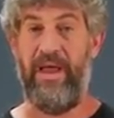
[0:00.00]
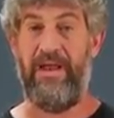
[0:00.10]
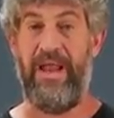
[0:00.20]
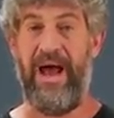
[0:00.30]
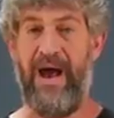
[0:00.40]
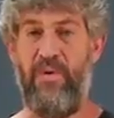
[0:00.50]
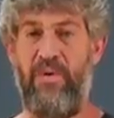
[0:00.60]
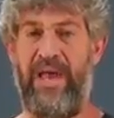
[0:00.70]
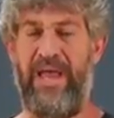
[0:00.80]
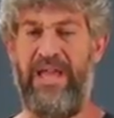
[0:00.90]

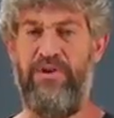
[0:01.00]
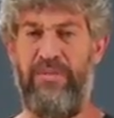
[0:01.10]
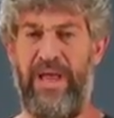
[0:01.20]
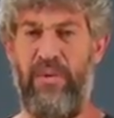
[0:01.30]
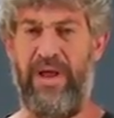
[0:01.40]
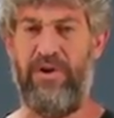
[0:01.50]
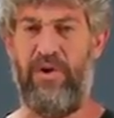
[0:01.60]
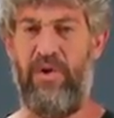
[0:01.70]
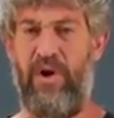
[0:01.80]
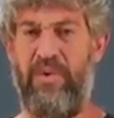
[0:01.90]
Now, you may
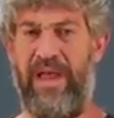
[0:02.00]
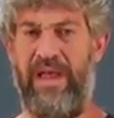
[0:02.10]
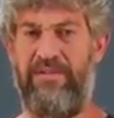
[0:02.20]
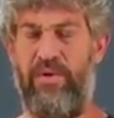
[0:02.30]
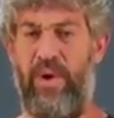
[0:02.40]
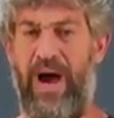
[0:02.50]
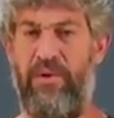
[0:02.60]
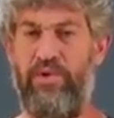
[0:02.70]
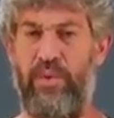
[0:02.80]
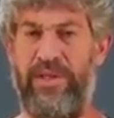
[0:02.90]
wonder, okay, so
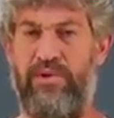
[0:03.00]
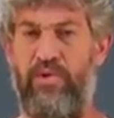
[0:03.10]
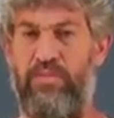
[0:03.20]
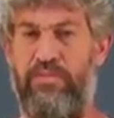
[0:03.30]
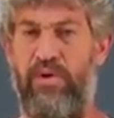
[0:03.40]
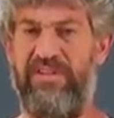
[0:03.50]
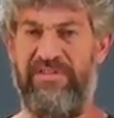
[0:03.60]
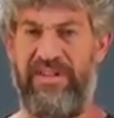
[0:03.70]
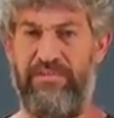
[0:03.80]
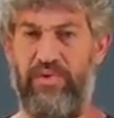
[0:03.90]
how do we do both
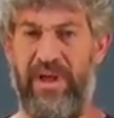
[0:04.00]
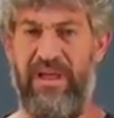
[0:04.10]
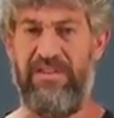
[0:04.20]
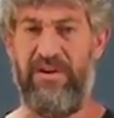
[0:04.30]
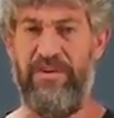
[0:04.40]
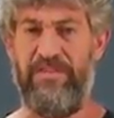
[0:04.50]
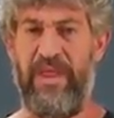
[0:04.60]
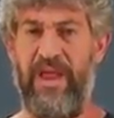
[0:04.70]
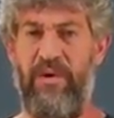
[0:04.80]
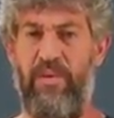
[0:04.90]
of them together?
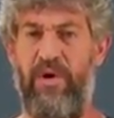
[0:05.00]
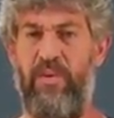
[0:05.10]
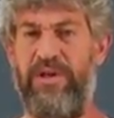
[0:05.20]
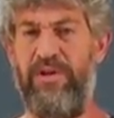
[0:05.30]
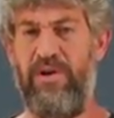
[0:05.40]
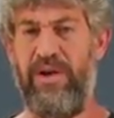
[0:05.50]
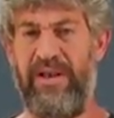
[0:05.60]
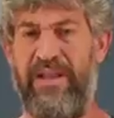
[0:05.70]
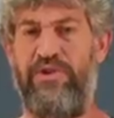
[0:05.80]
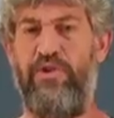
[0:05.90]
Well, when you look
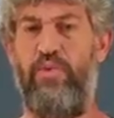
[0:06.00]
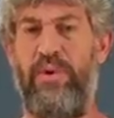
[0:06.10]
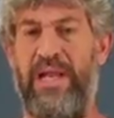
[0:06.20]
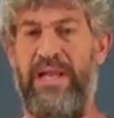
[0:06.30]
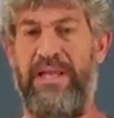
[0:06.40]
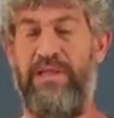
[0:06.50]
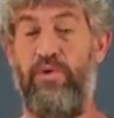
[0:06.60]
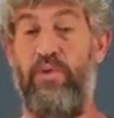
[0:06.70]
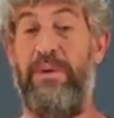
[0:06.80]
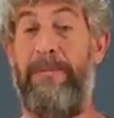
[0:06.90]
at it, you really need
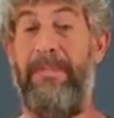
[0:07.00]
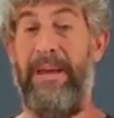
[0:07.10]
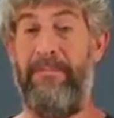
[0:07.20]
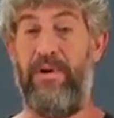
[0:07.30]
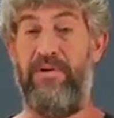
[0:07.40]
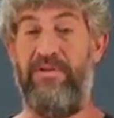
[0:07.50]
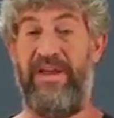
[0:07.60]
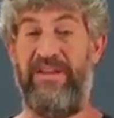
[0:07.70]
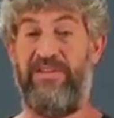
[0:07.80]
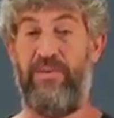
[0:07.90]
to remember
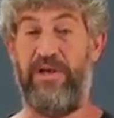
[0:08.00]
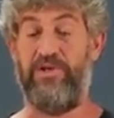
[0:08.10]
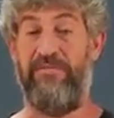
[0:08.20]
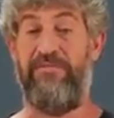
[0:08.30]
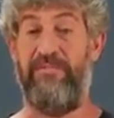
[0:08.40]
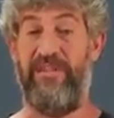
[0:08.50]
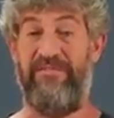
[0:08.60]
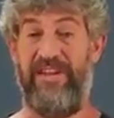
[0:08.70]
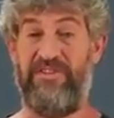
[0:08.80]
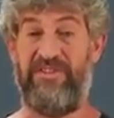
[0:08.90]
the instruction from the
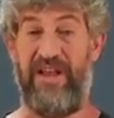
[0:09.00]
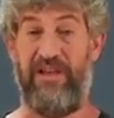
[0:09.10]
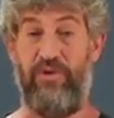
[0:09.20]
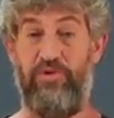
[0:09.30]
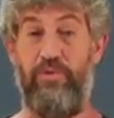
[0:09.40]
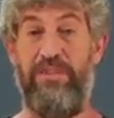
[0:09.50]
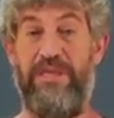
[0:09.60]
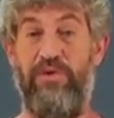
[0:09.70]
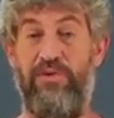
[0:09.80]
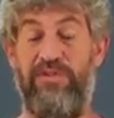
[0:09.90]
fetch cycle to be
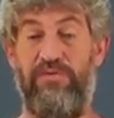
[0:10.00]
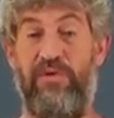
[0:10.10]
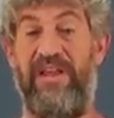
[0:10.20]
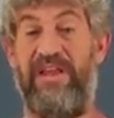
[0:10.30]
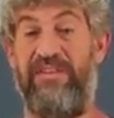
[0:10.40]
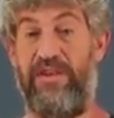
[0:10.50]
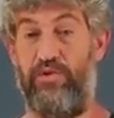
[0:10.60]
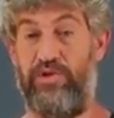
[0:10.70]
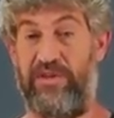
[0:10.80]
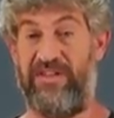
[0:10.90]
used for the
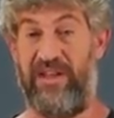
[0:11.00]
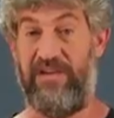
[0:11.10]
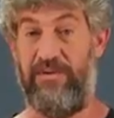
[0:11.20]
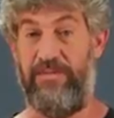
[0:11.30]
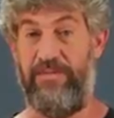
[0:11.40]
execution cycle.